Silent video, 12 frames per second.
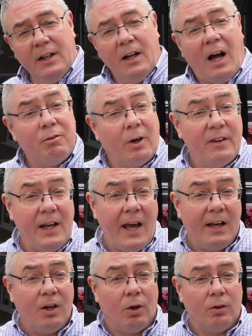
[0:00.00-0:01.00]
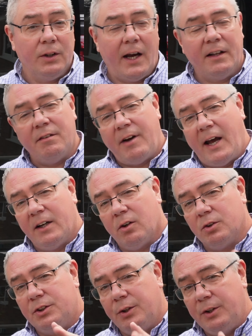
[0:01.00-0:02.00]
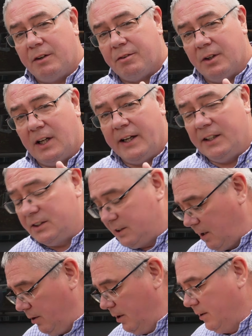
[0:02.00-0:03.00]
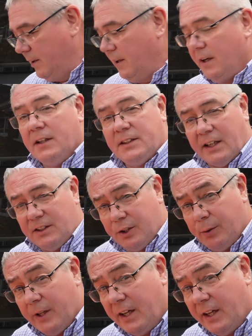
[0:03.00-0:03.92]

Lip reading: I've run the aircon and the van on 2 different leads. So take 2 of